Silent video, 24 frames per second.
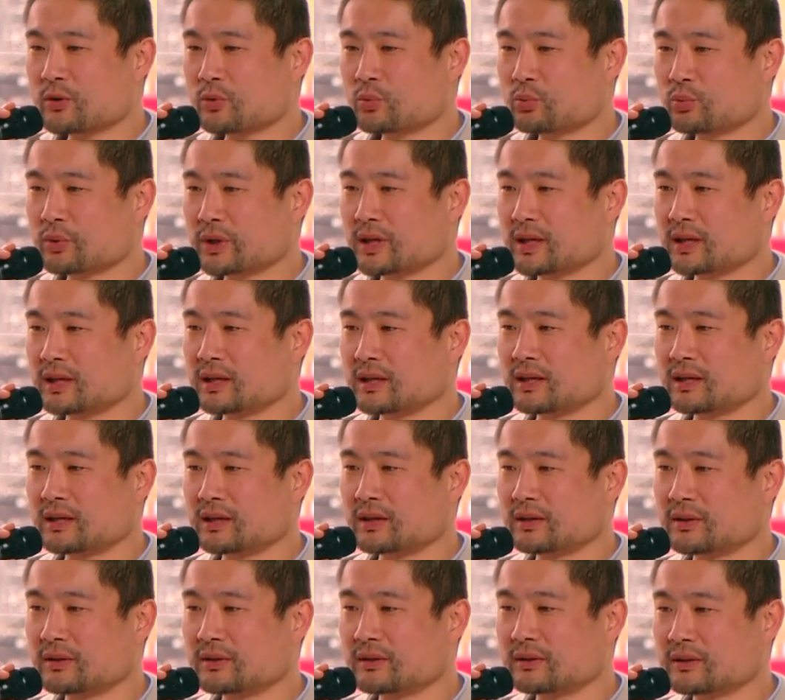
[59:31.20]

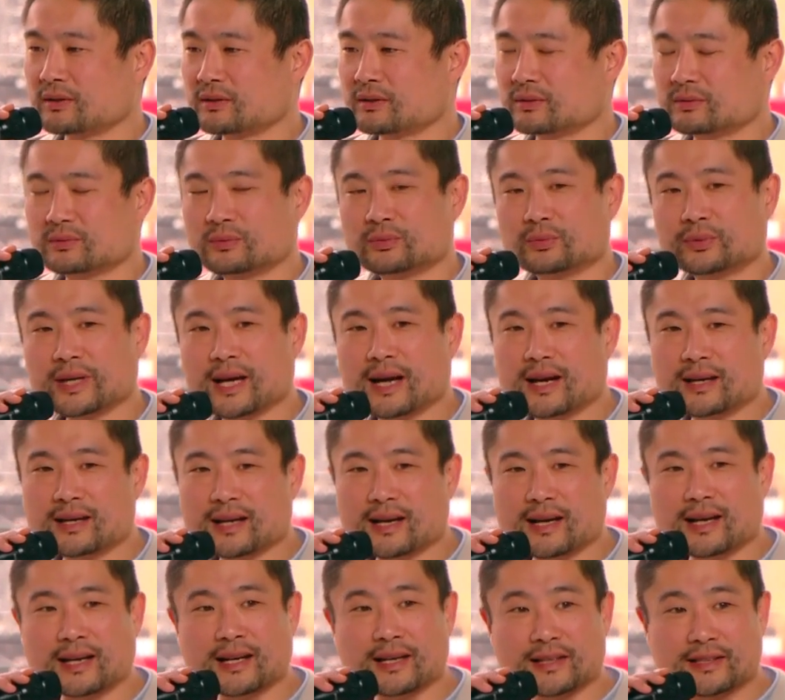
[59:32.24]
we
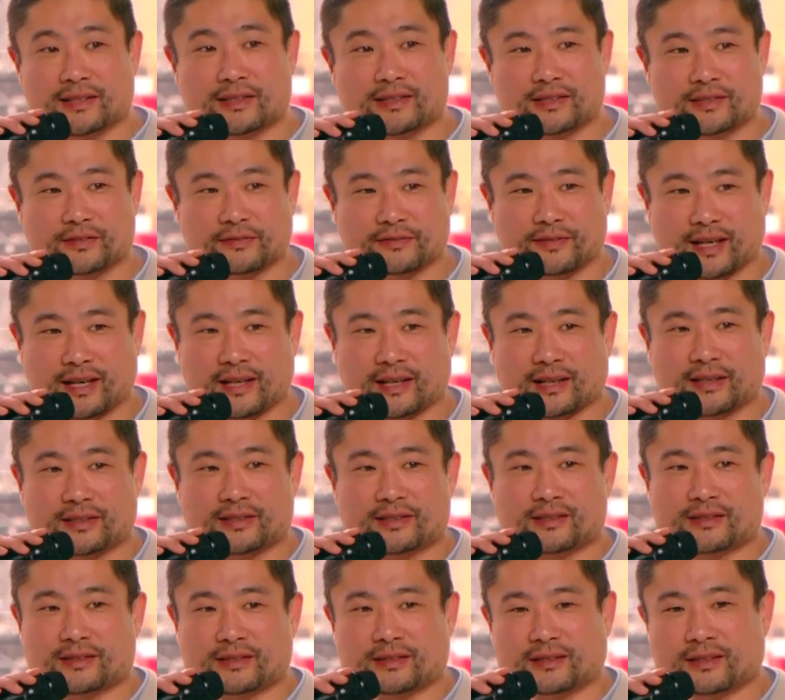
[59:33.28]
had
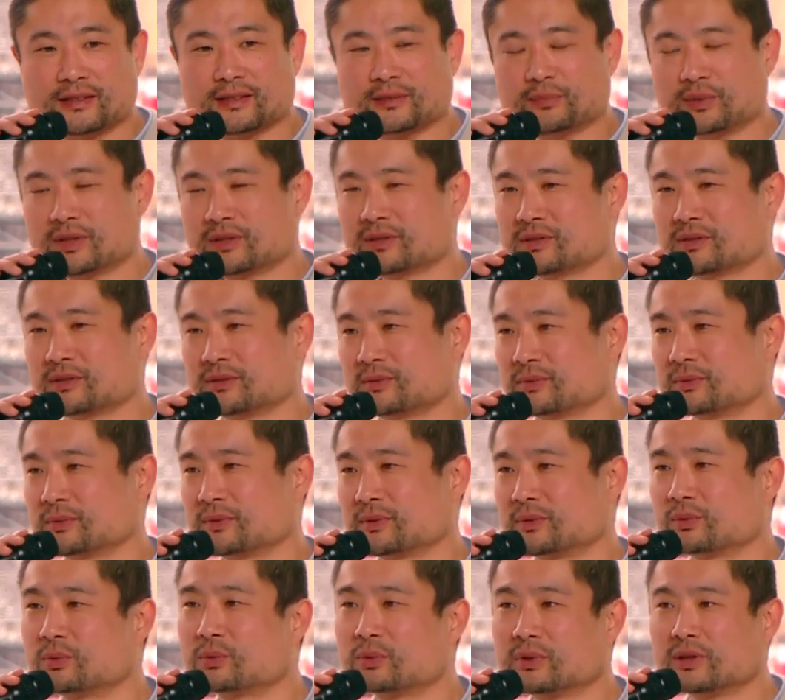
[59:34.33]
identified because
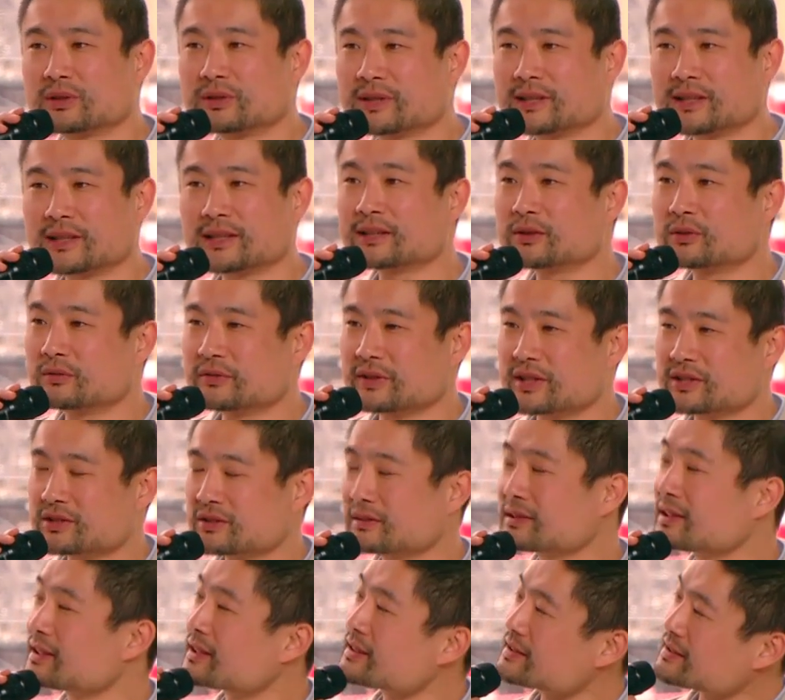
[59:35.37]
you know we were looking at
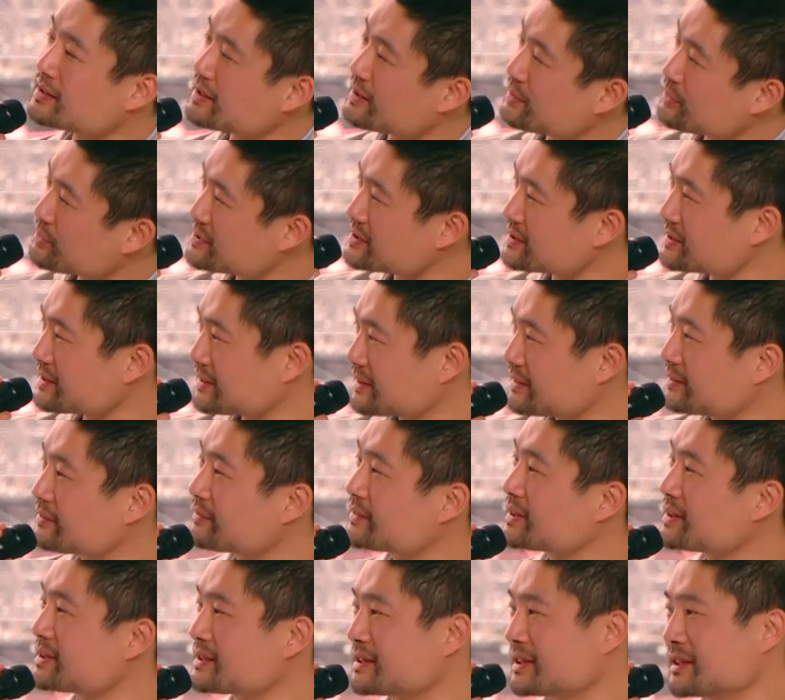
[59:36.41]
innovation at that time was in
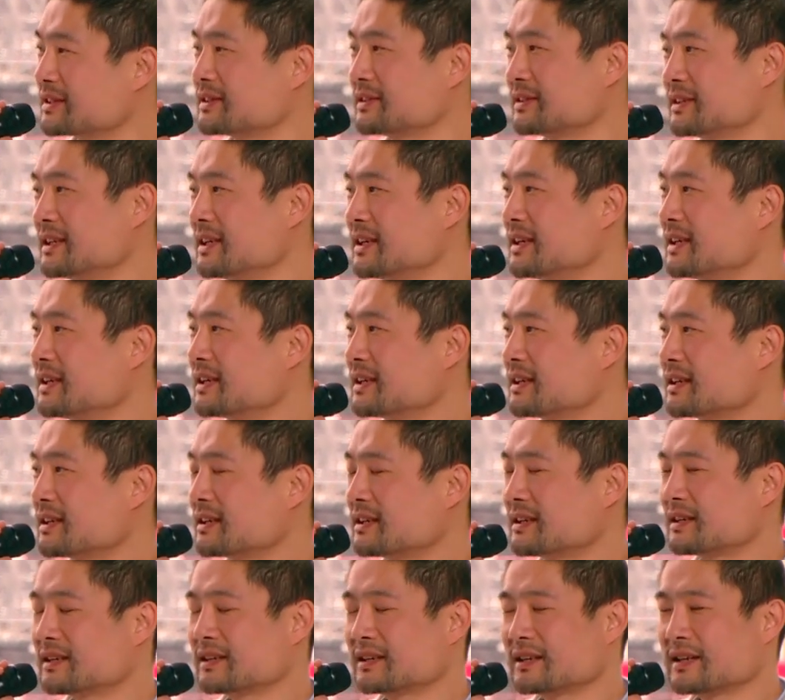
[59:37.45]
fintech,
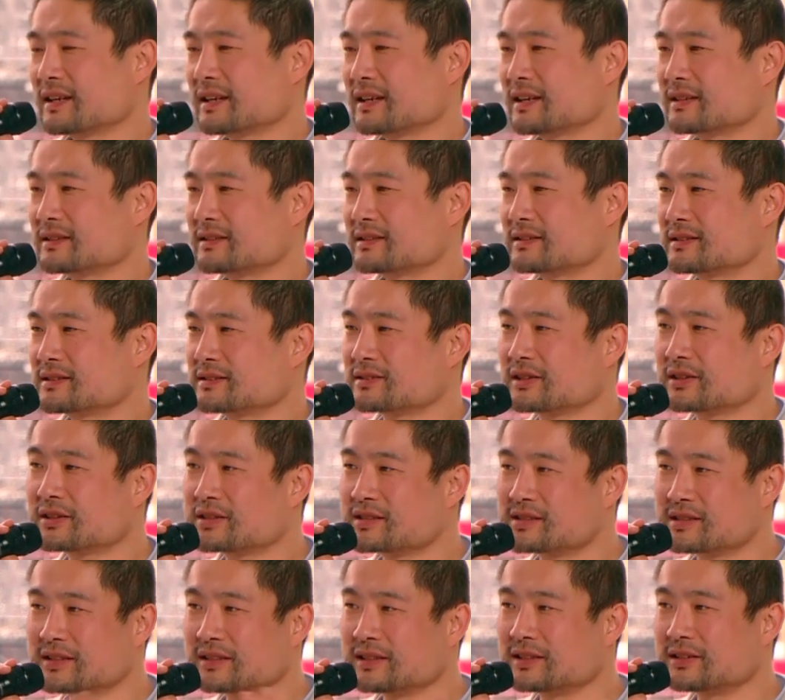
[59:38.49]
and started
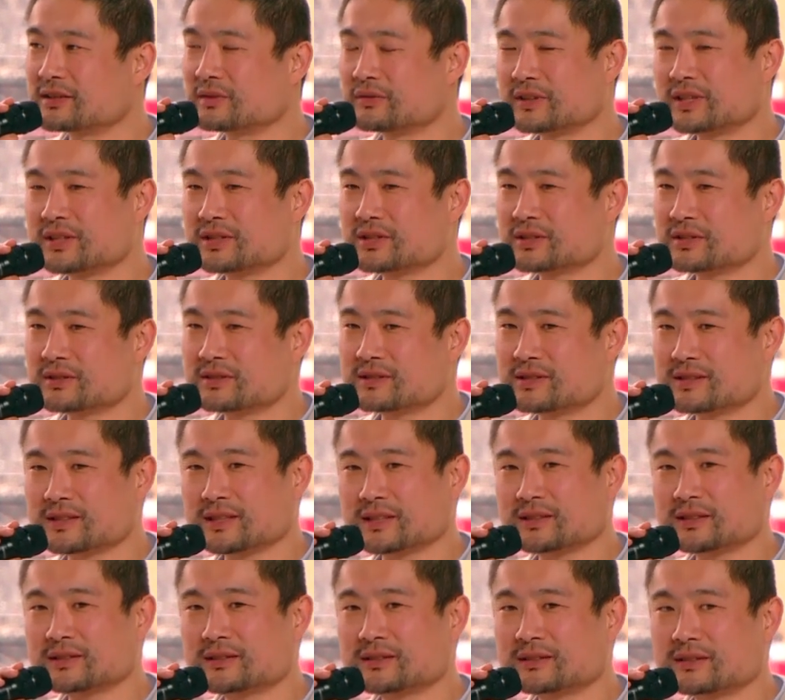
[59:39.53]
seeing innovations
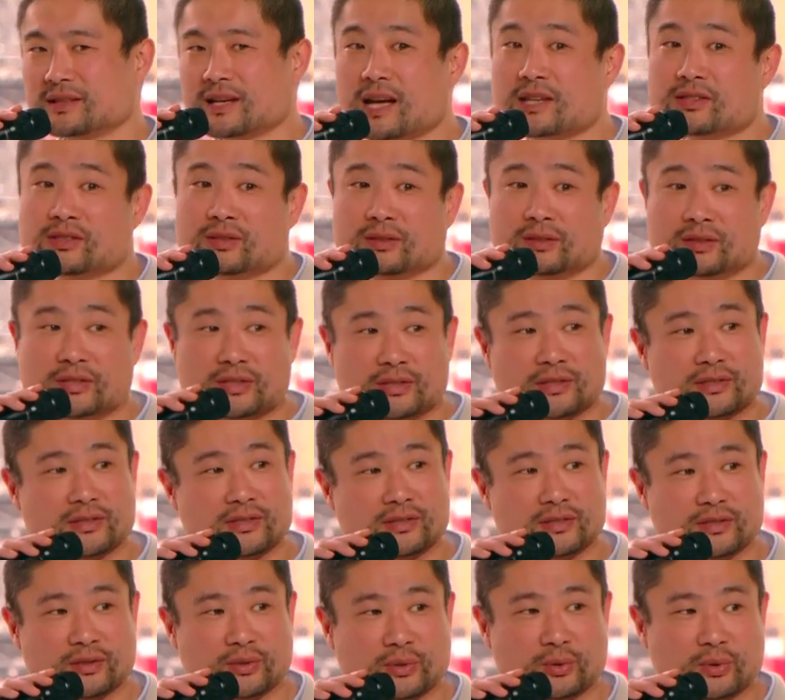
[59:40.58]
that had solutions
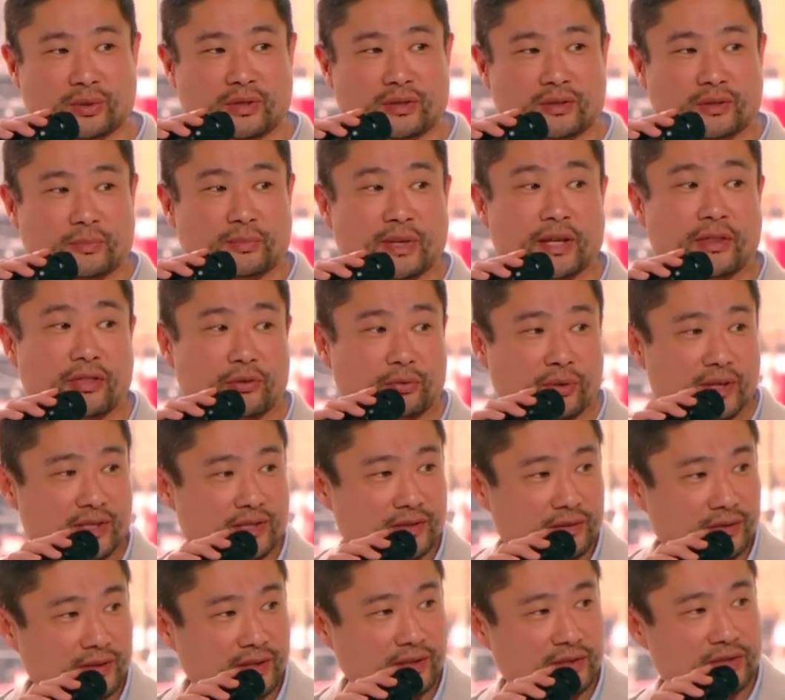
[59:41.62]
to the main
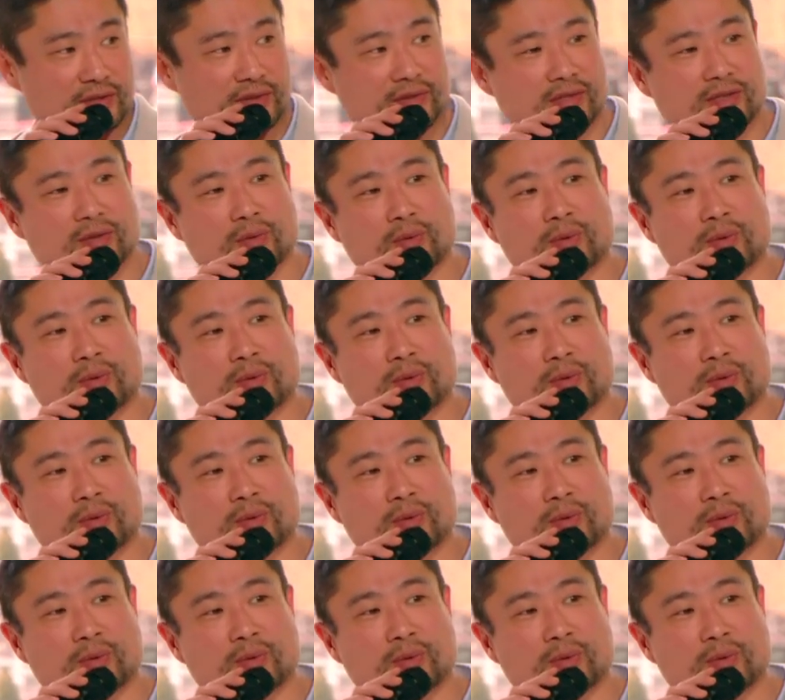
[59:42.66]
threats to the ocean. So